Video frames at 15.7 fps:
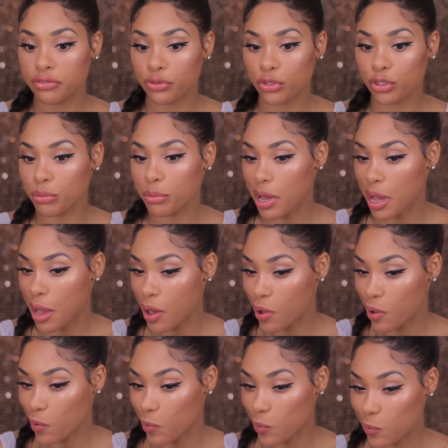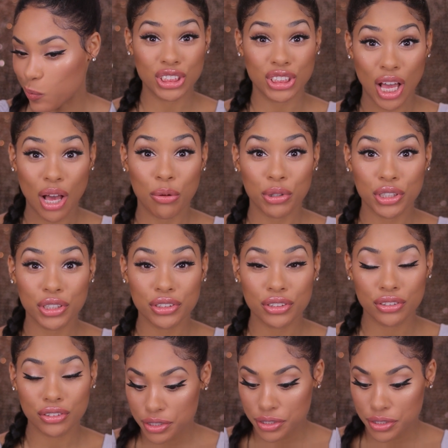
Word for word: for about six hours.